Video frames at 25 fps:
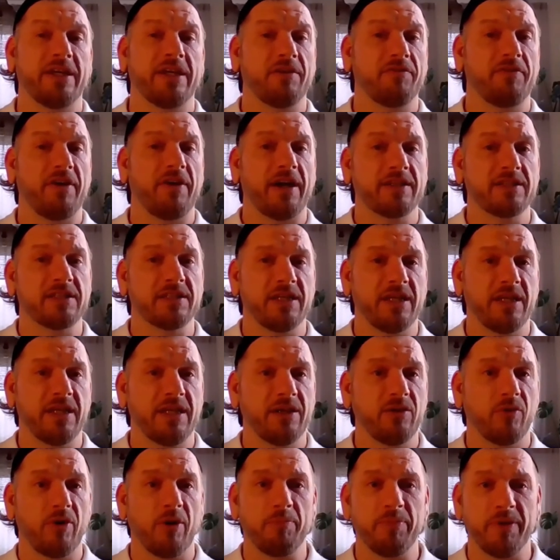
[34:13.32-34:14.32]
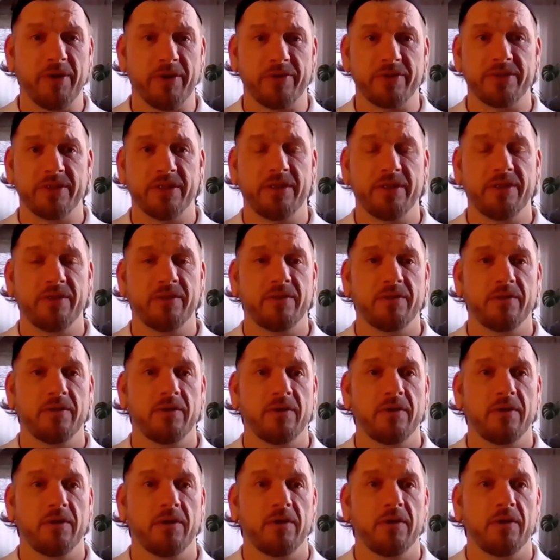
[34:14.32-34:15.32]
to get a vaccine or a piercing.
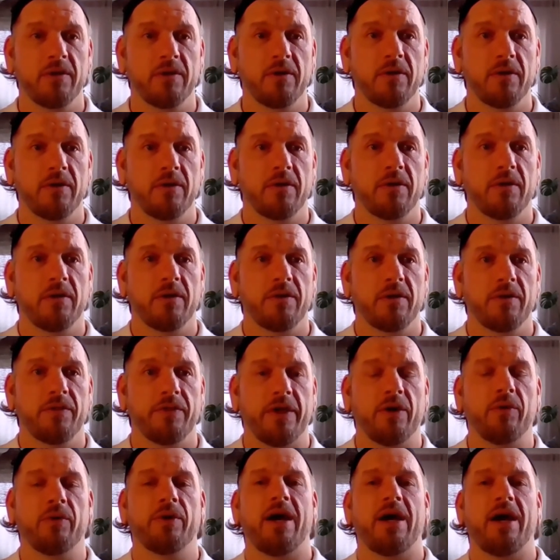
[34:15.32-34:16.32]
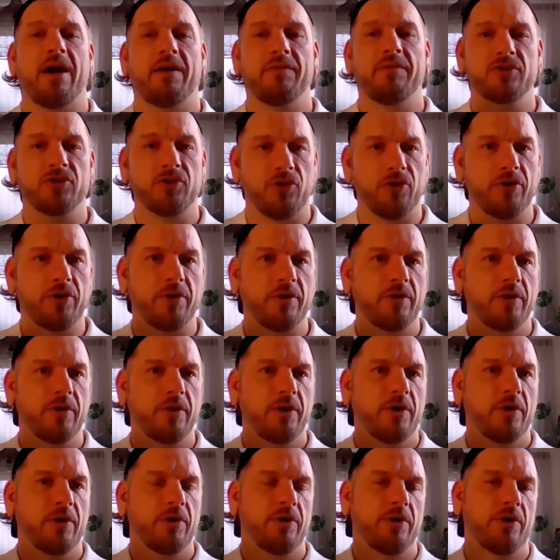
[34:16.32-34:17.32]
They would have certain,
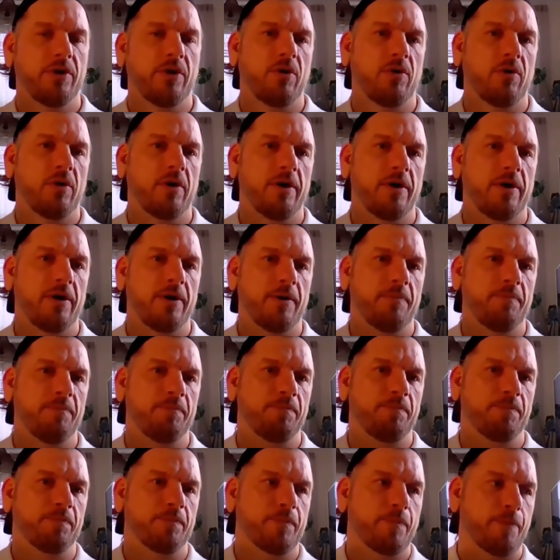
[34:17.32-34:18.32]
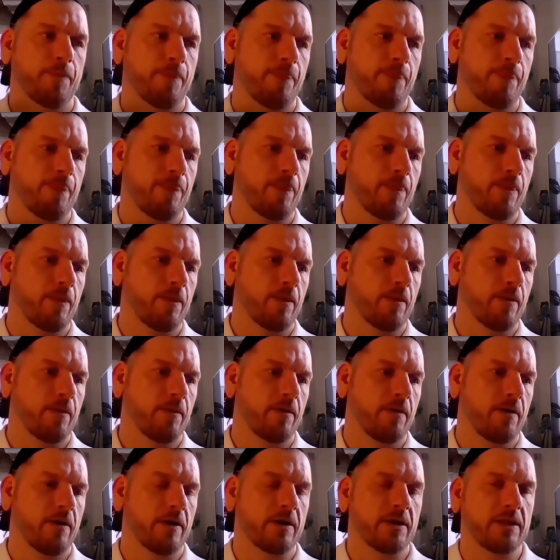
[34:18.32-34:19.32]
you know,
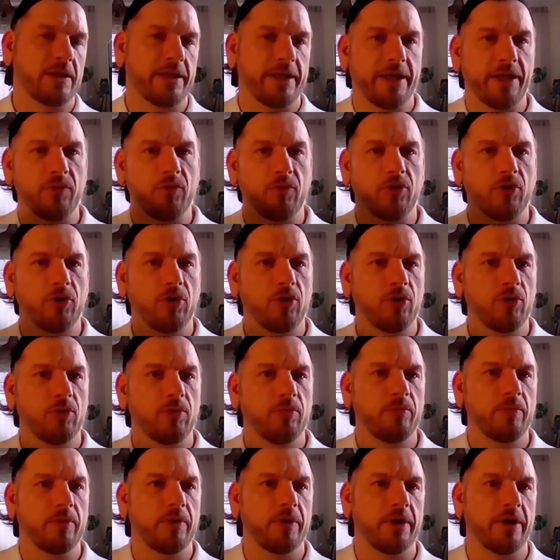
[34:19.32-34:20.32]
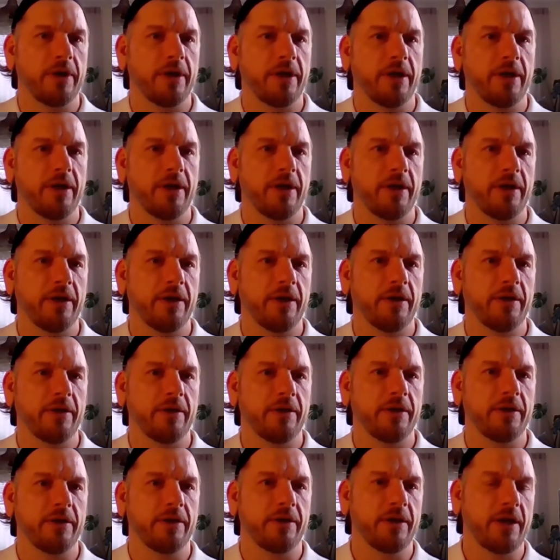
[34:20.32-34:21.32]
clean room
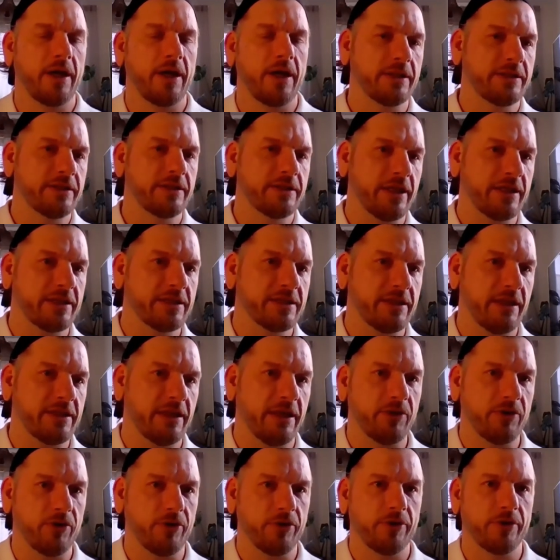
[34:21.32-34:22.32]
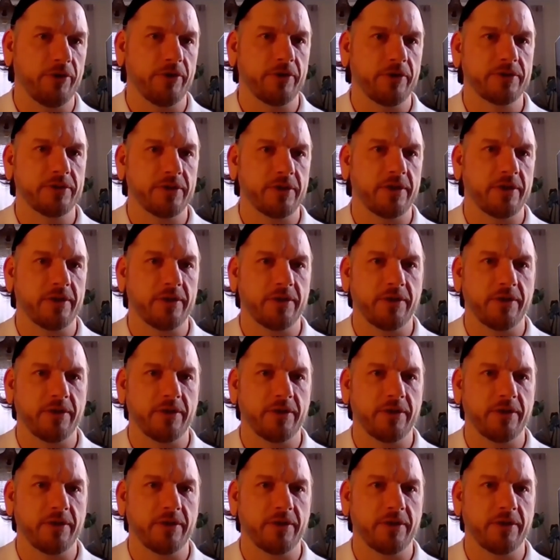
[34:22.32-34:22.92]
and hygienic standards.